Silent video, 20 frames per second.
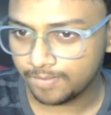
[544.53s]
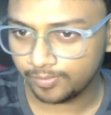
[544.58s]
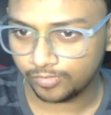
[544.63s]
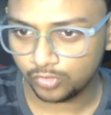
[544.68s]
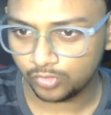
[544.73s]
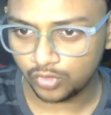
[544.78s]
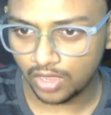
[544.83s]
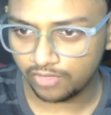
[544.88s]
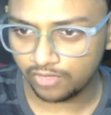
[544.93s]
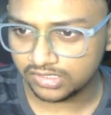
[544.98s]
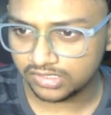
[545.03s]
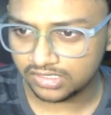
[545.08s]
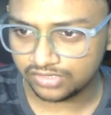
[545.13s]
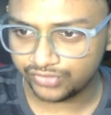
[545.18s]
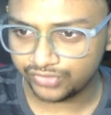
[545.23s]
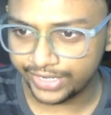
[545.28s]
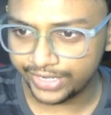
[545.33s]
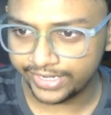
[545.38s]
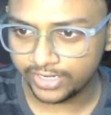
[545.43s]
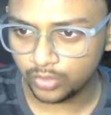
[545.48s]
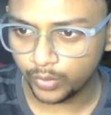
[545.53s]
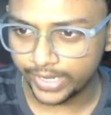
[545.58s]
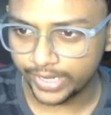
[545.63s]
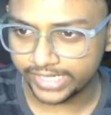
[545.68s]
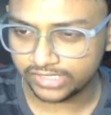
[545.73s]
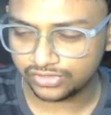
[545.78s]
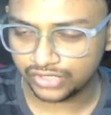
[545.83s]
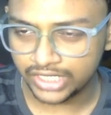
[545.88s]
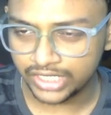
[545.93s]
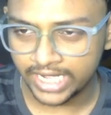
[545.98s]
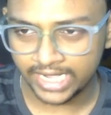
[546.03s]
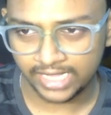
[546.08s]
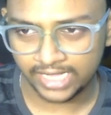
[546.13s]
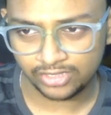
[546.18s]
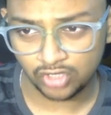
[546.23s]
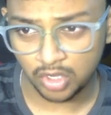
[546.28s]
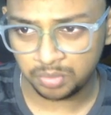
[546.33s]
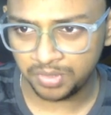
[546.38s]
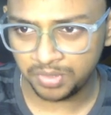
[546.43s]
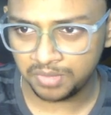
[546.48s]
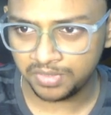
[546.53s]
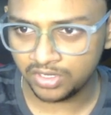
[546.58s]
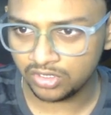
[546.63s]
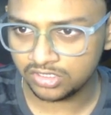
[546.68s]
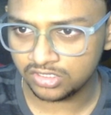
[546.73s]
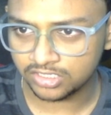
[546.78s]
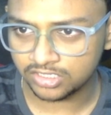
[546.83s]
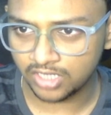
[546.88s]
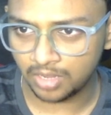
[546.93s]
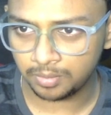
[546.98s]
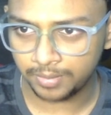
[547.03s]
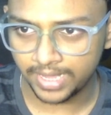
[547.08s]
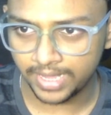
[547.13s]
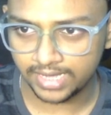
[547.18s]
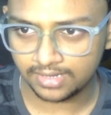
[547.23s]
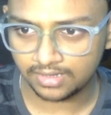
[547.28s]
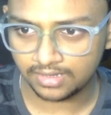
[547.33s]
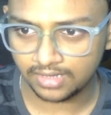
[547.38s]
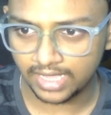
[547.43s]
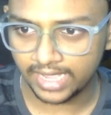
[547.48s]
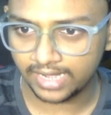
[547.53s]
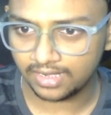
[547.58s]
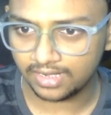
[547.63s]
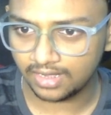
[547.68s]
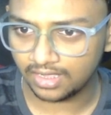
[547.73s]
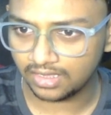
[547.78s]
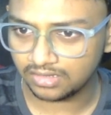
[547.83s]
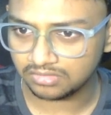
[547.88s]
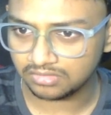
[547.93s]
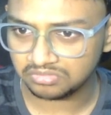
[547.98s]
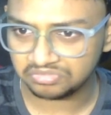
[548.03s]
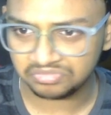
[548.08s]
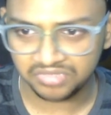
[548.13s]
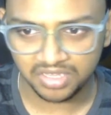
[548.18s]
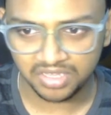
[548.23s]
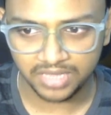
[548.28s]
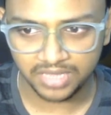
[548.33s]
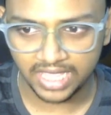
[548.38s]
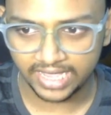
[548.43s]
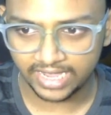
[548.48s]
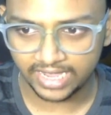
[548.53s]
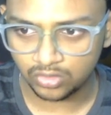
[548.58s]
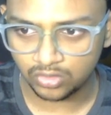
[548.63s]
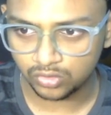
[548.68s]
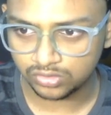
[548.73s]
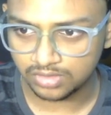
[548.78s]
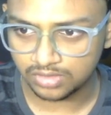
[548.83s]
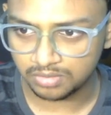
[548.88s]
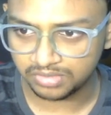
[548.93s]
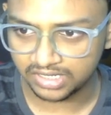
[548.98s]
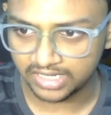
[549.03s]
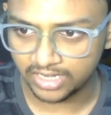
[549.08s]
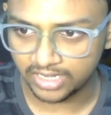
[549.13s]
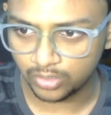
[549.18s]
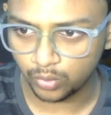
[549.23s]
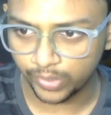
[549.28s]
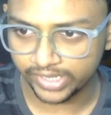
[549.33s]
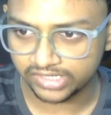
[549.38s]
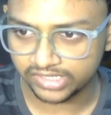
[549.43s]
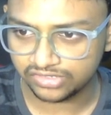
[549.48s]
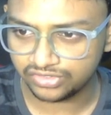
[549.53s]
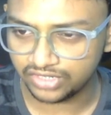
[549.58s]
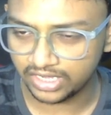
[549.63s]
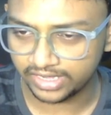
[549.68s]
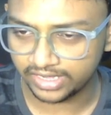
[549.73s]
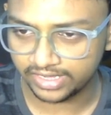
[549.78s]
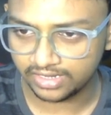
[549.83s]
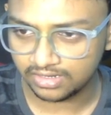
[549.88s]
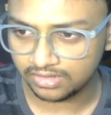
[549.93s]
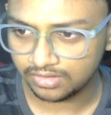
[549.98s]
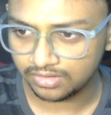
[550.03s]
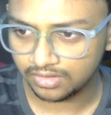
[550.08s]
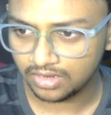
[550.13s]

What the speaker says: So I was just threatening rook h3, and I thought maybe he'll just come back, and maybe I can go something like rook h3 again.